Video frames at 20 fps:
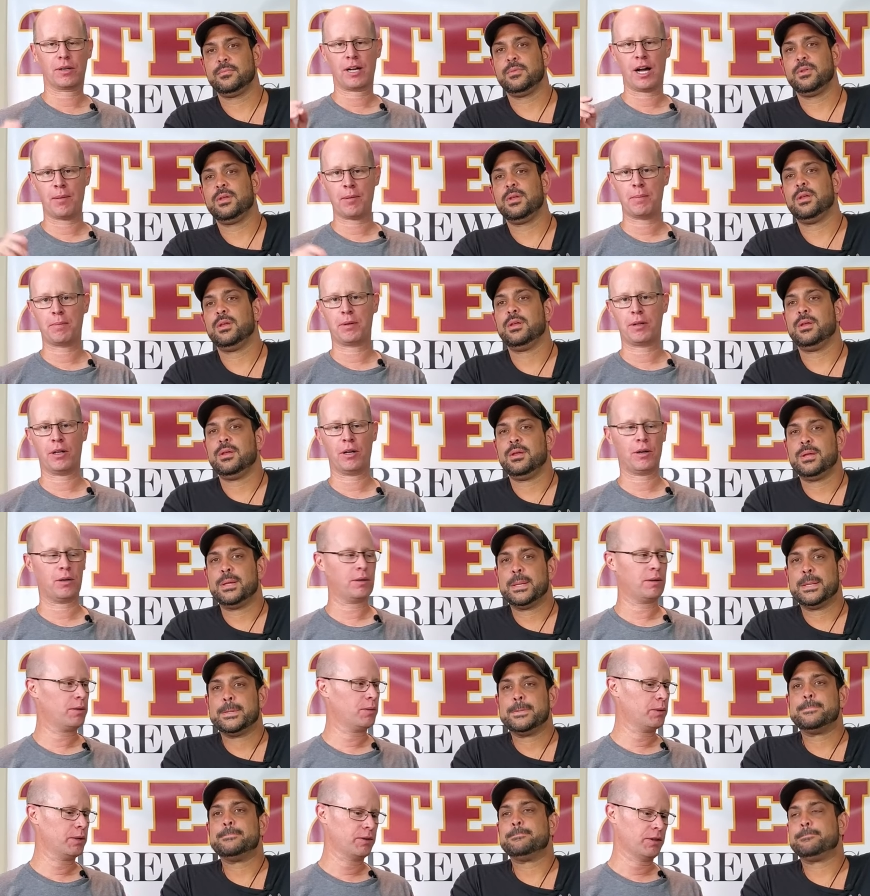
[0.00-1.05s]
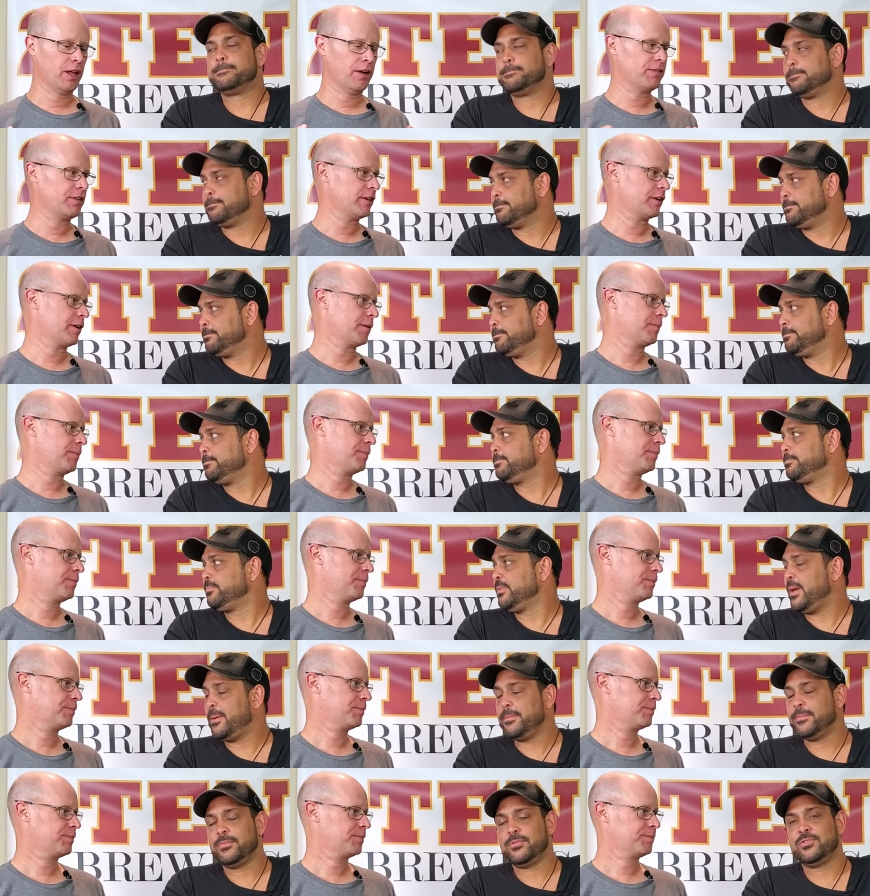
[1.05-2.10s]
Speaker 1: Comment below. We'd love mm -hmm. to hear. Mm-hmm.
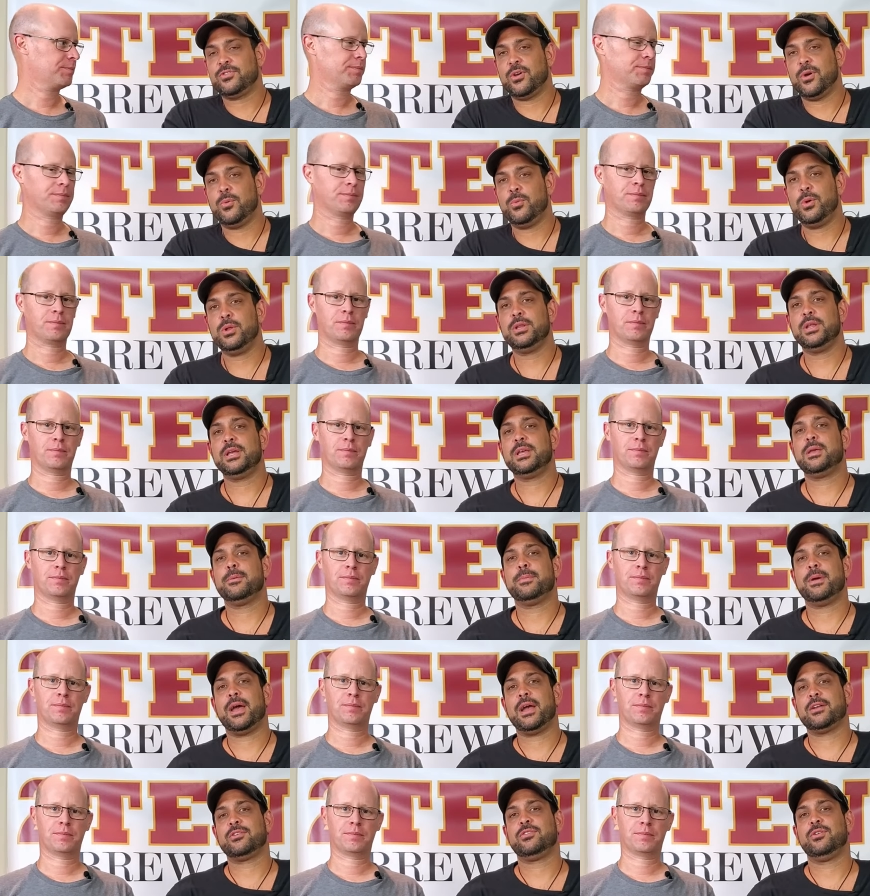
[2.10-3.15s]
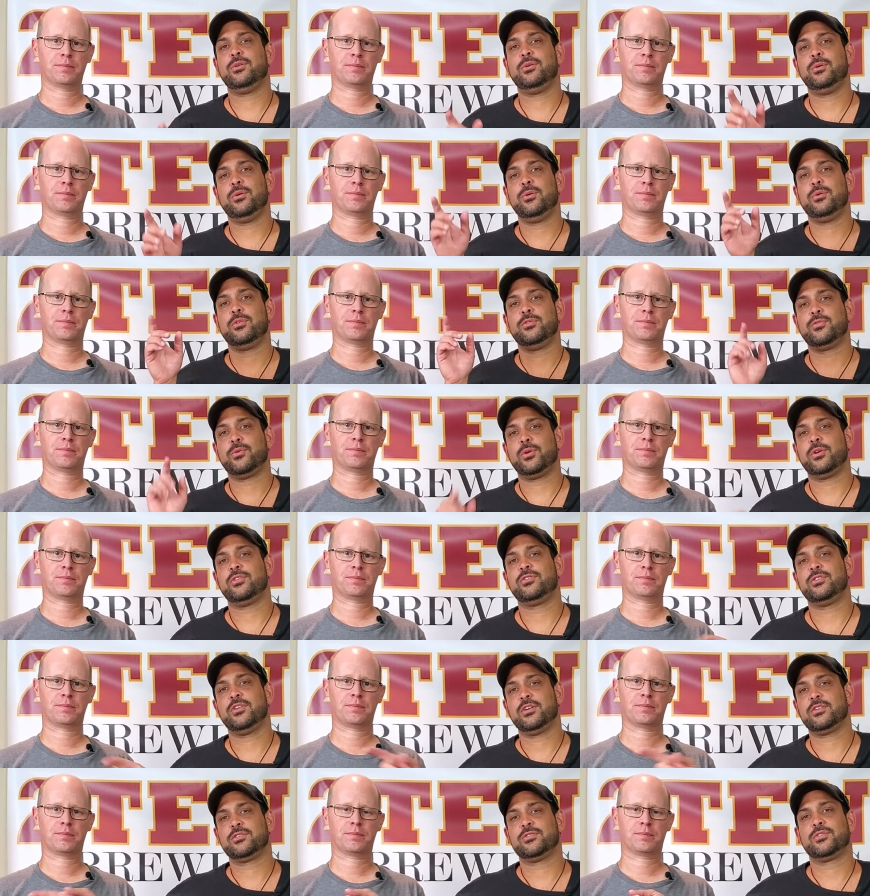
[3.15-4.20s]
Speaker 2: Yep. So we'll link you back to the
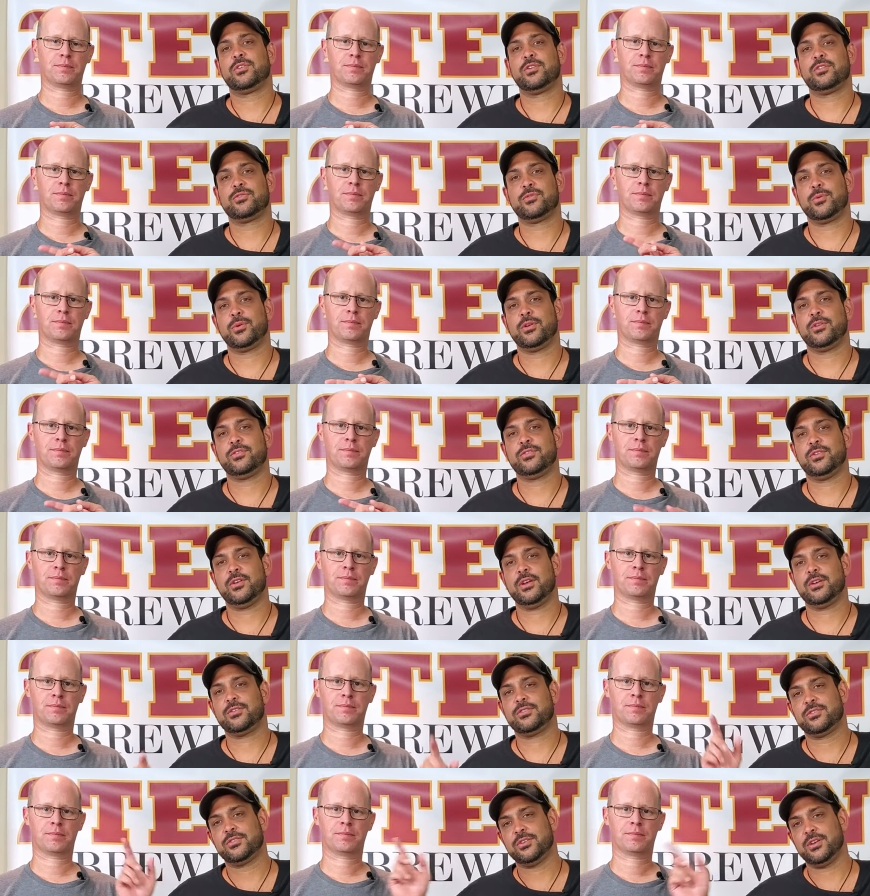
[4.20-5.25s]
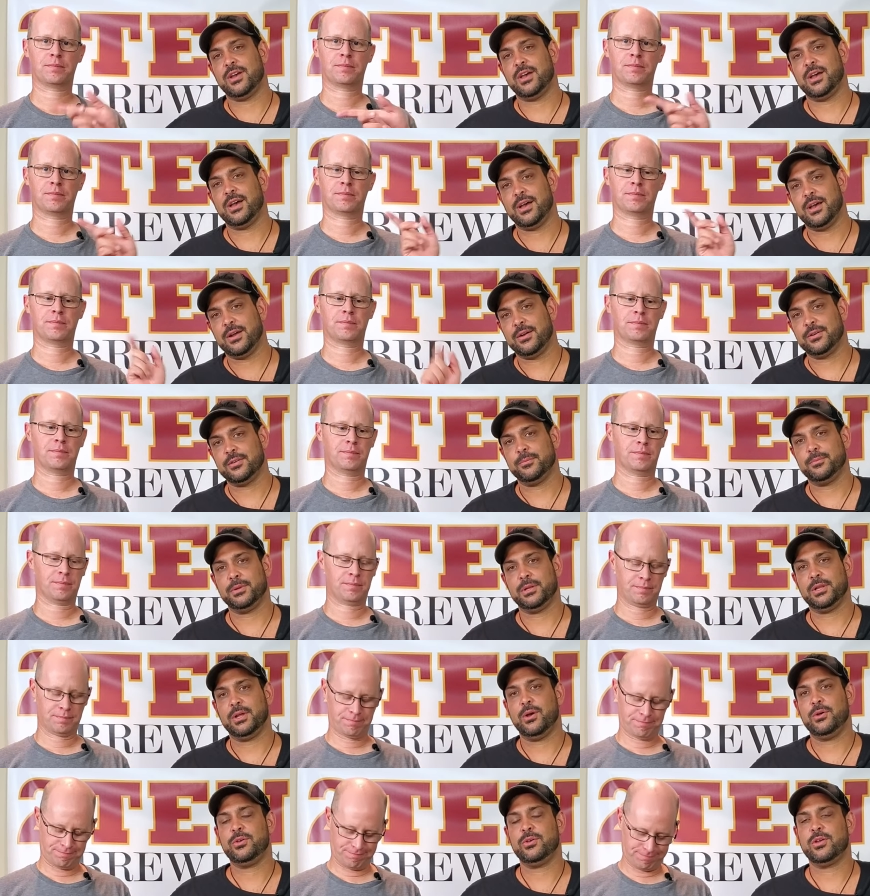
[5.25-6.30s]
46 verse 46 uh,
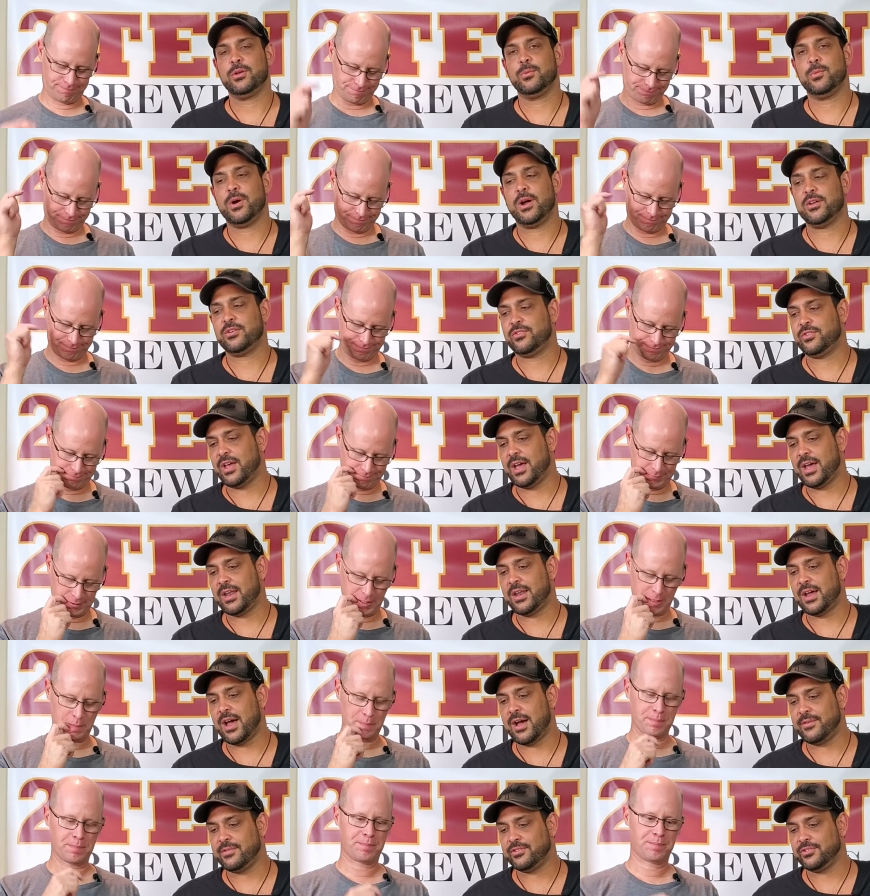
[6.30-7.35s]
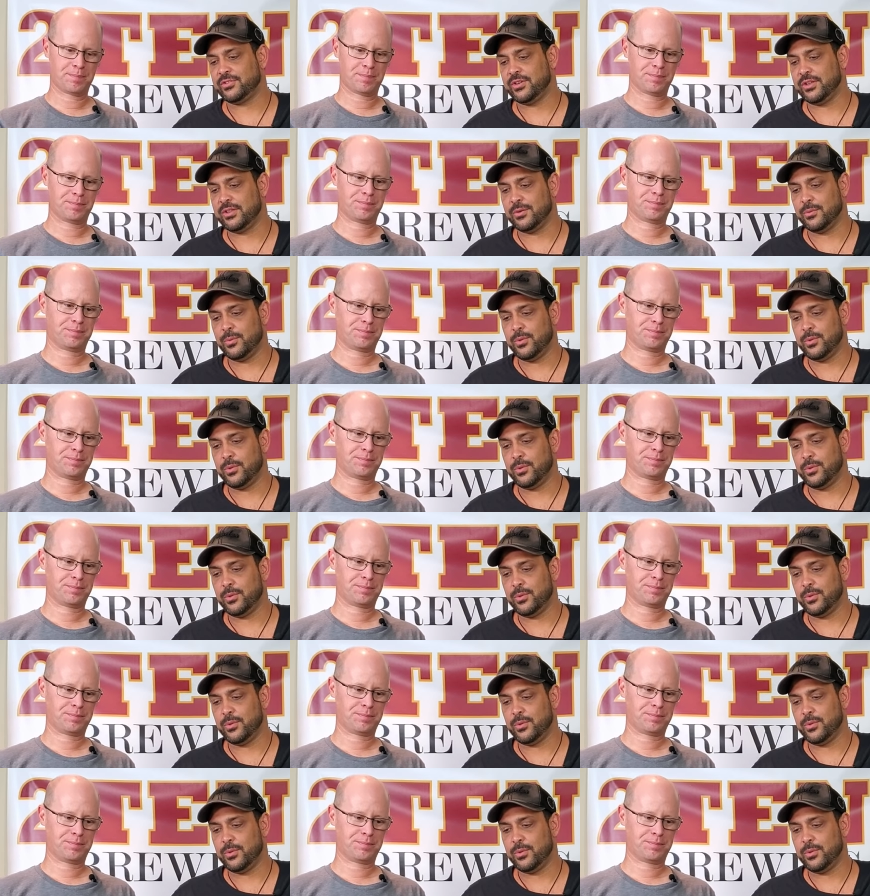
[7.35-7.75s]
below. You can watch that. Yep. Obviously, the